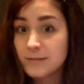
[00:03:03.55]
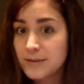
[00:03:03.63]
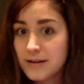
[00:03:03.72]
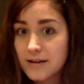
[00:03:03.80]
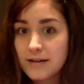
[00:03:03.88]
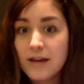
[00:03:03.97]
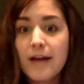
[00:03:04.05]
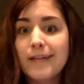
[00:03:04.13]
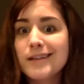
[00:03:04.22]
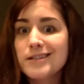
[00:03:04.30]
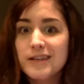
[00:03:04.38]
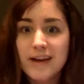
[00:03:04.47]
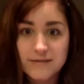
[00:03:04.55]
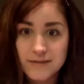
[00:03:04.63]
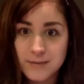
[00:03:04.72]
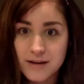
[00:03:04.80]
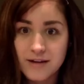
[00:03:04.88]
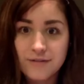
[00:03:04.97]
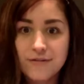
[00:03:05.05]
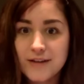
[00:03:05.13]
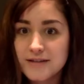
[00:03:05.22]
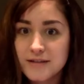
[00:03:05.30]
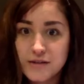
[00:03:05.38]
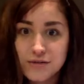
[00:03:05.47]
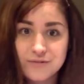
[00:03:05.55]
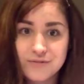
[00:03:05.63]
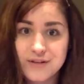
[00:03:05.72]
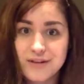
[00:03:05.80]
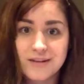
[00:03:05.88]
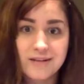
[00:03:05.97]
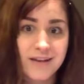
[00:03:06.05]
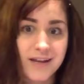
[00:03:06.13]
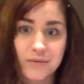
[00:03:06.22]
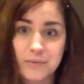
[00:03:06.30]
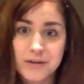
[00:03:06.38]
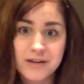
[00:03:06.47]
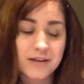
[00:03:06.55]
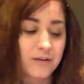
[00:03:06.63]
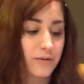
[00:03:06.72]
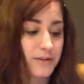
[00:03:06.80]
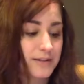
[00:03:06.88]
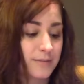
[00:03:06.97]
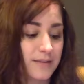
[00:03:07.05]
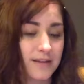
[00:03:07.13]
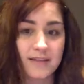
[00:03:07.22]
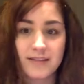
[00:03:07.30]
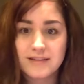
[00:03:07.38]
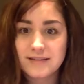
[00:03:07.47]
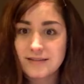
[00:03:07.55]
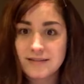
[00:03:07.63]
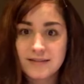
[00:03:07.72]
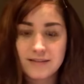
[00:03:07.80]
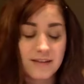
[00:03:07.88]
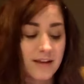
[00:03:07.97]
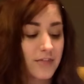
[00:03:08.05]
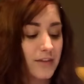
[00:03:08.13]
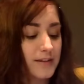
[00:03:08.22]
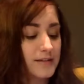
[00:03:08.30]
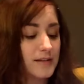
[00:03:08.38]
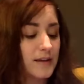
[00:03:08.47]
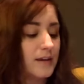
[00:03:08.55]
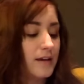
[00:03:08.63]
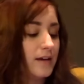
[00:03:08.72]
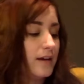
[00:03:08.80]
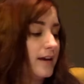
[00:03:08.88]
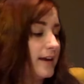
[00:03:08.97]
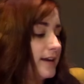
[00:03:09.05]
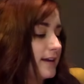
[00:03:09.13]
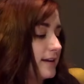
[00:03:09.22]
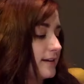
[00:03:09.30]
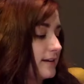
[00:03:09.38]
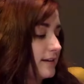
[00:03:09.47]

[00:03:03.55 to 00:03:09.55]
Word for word: limited, unless you have some kind of fancy UV light rig or something that's not this. It